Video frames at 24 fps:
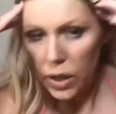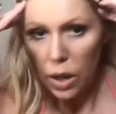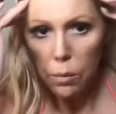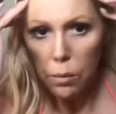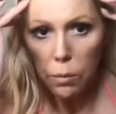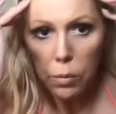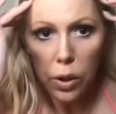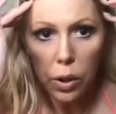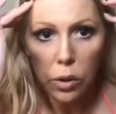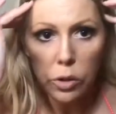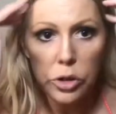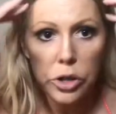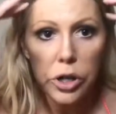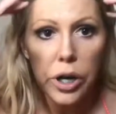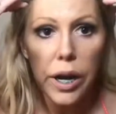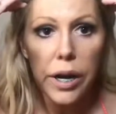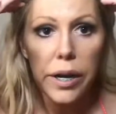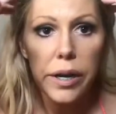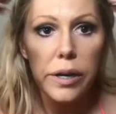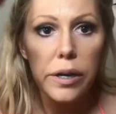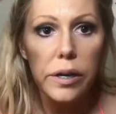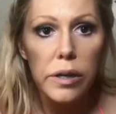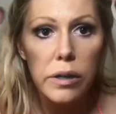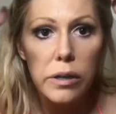blow
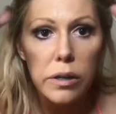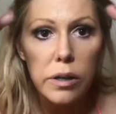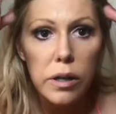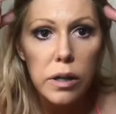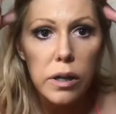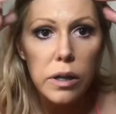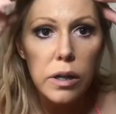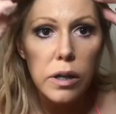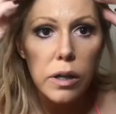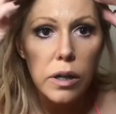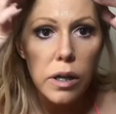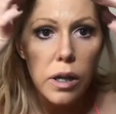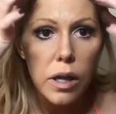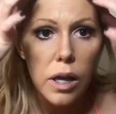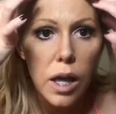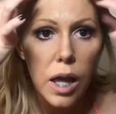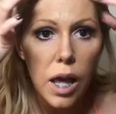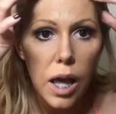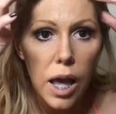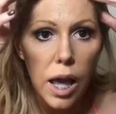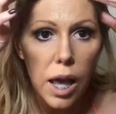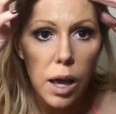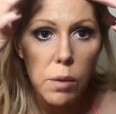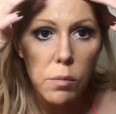dryer,
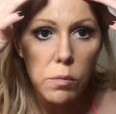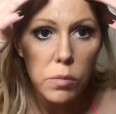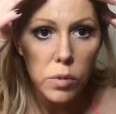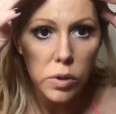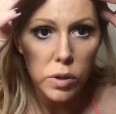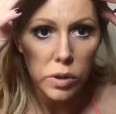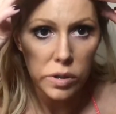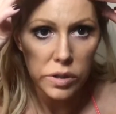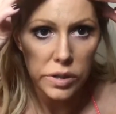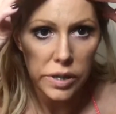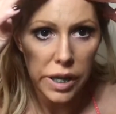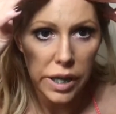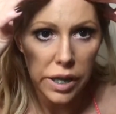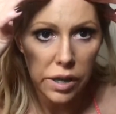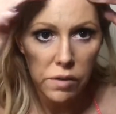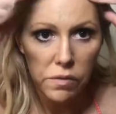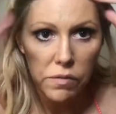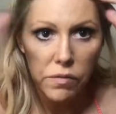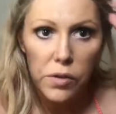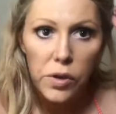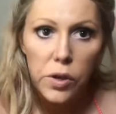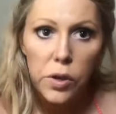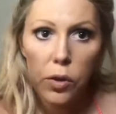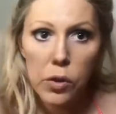and we'll take a
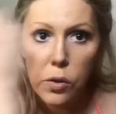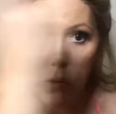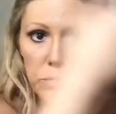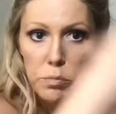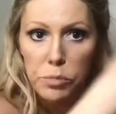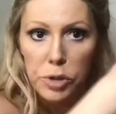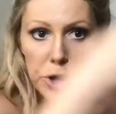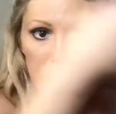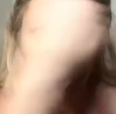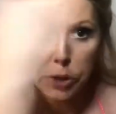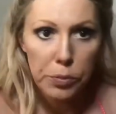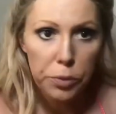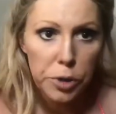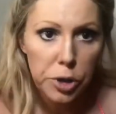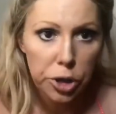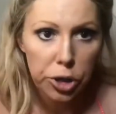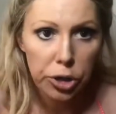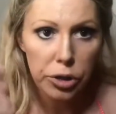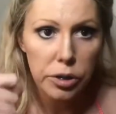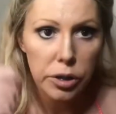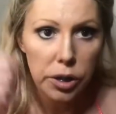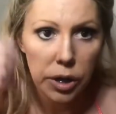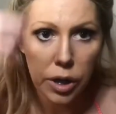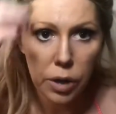few,
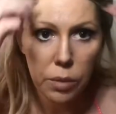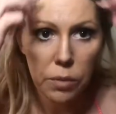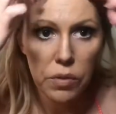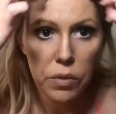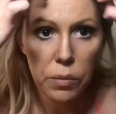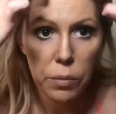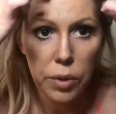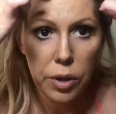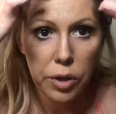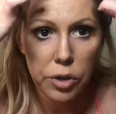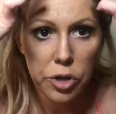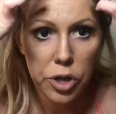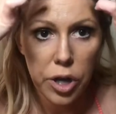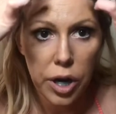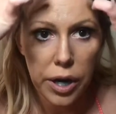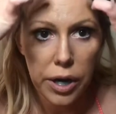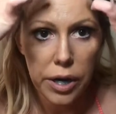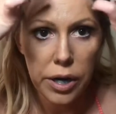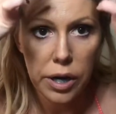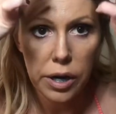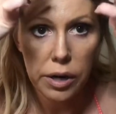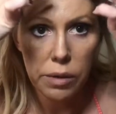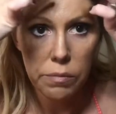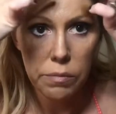you know, with the blow
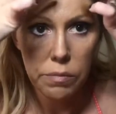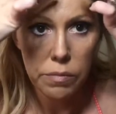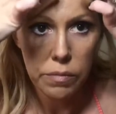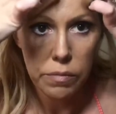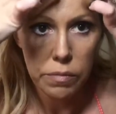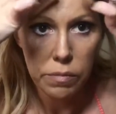dryer,